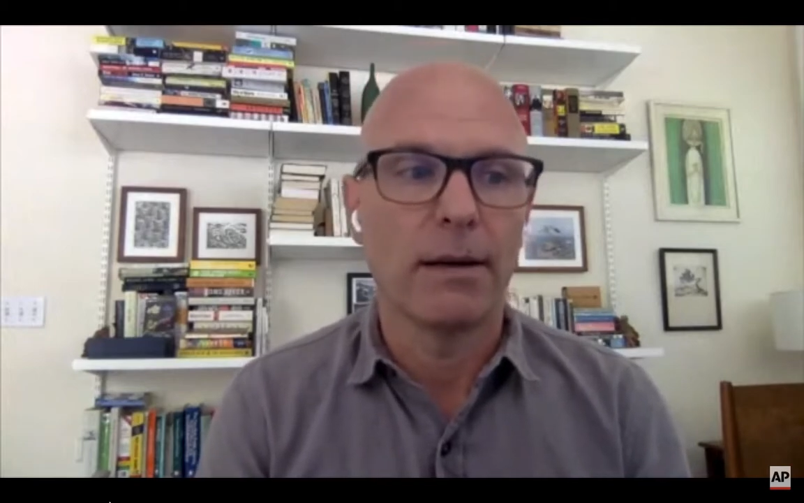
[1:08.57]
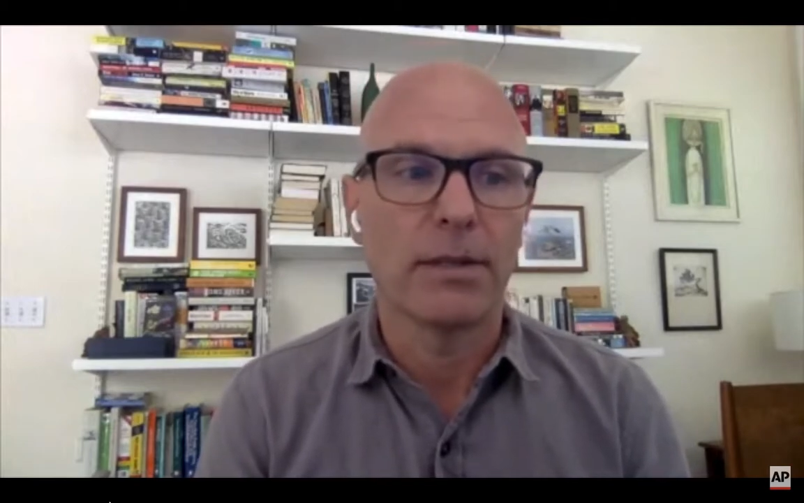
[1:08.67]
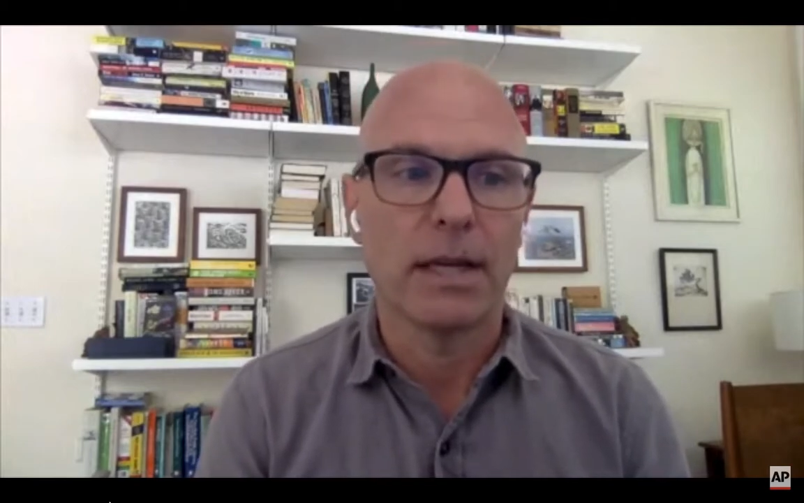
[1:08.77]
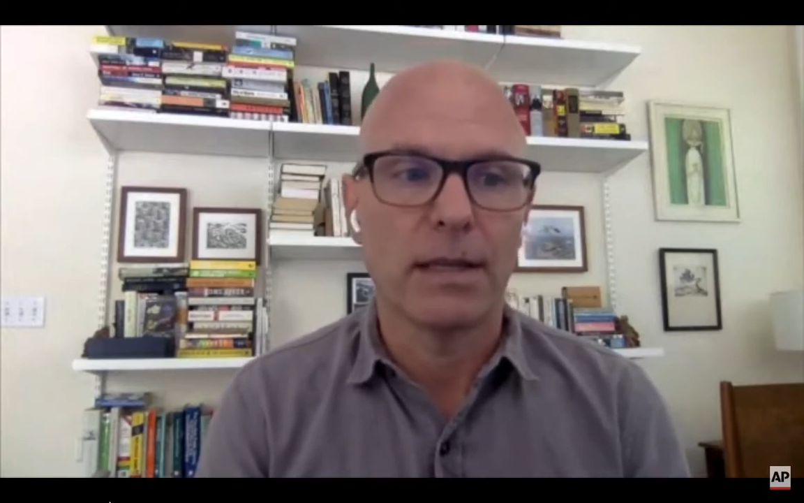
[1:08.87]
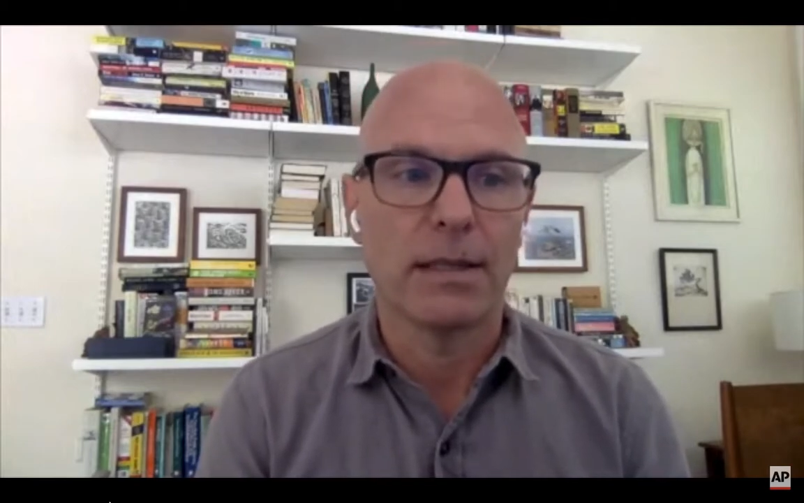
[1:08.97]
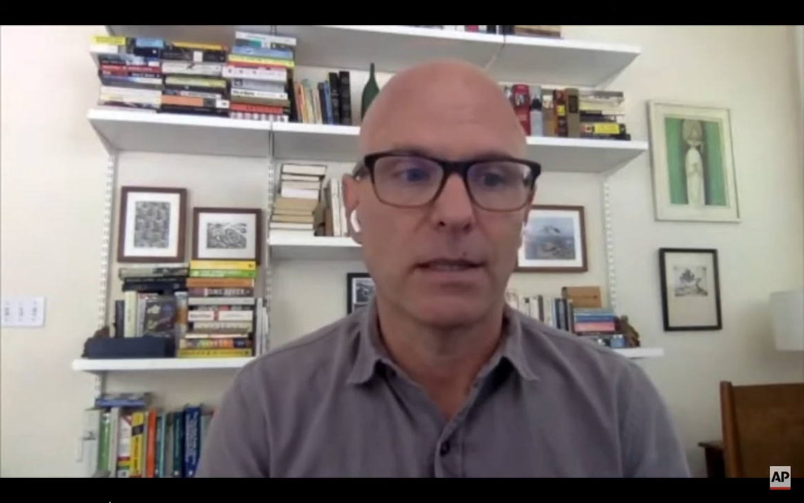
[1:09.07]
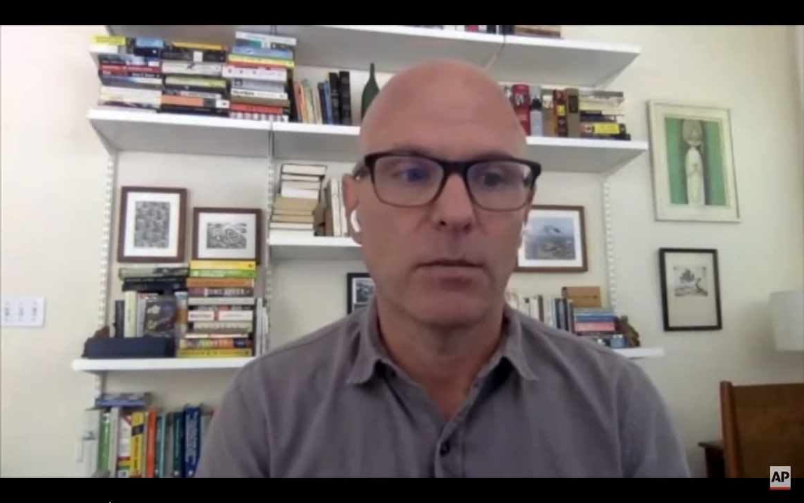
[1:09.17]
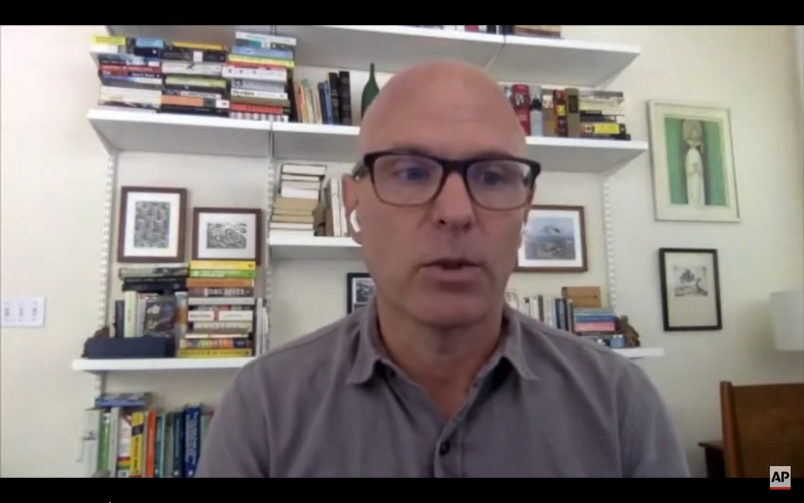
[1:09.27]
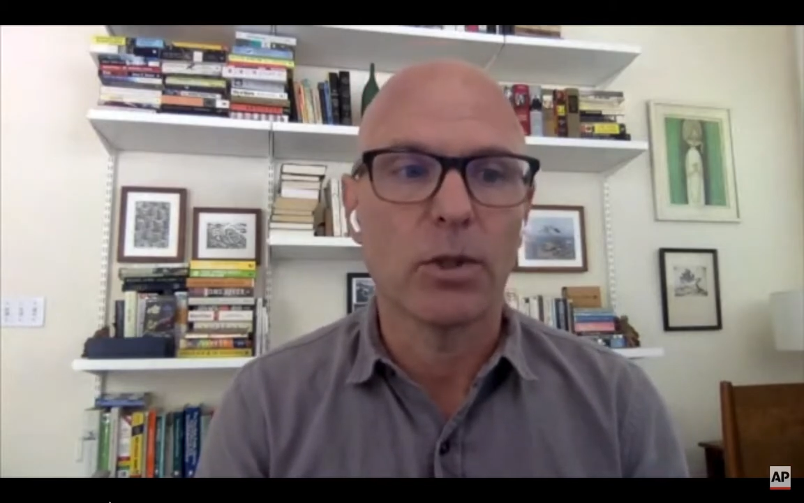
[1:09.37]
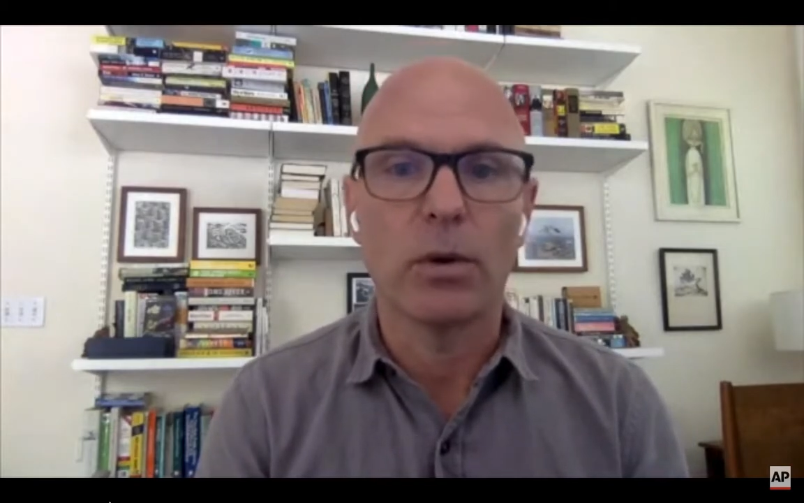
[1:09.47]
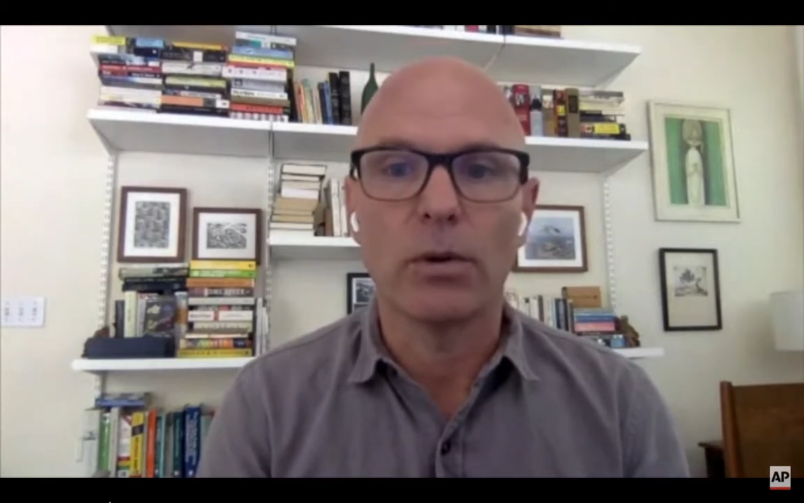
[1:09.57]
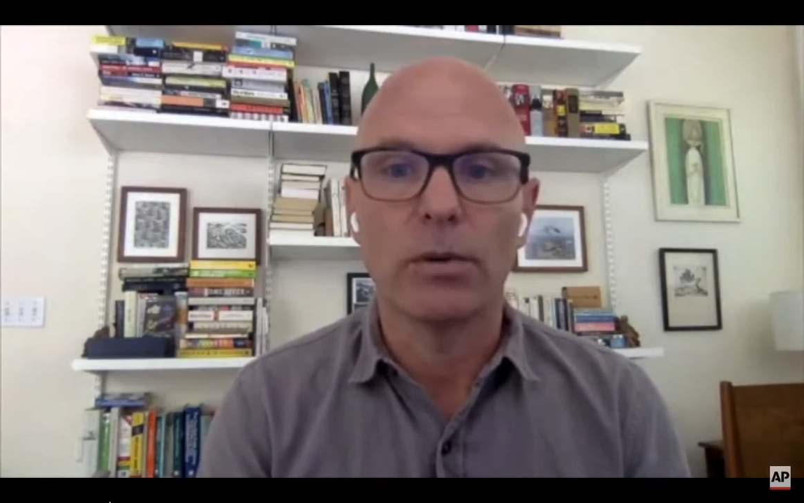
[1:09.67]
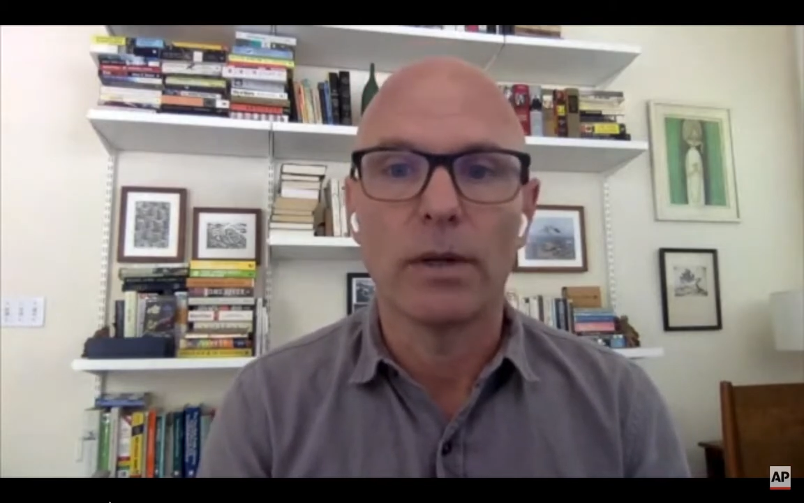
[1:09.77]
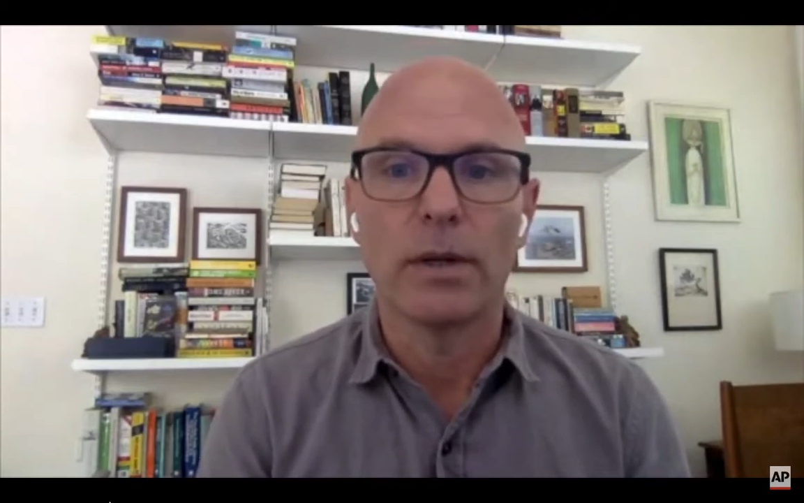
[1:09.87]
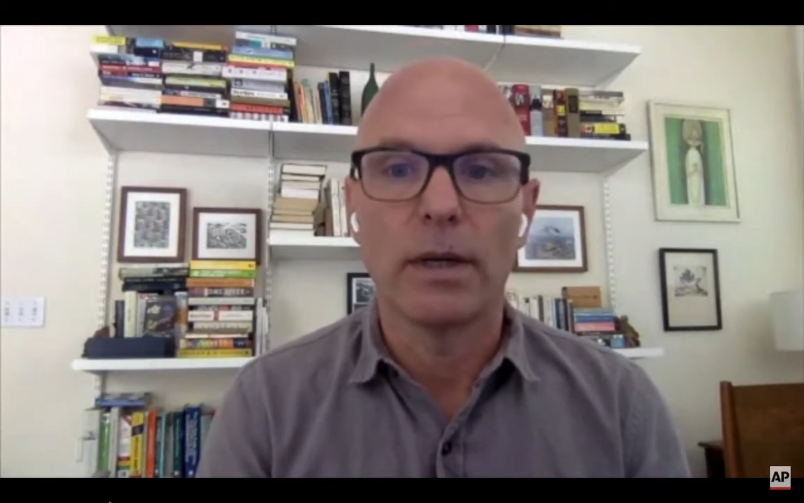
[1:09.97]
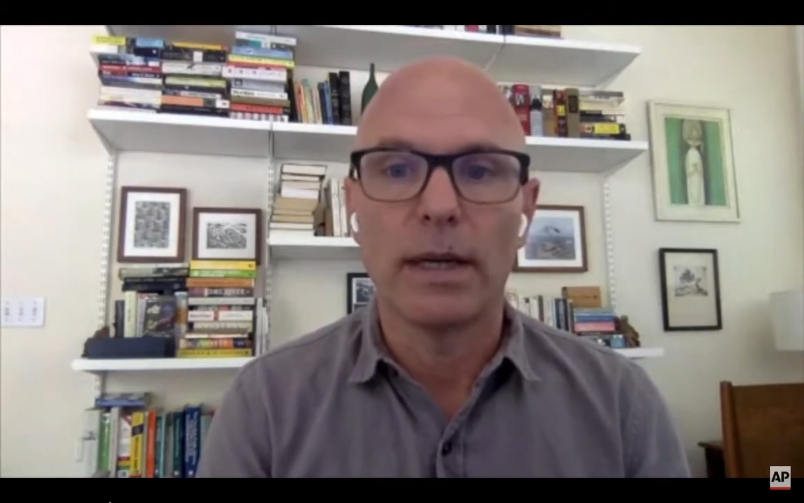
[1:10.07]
the scientists were told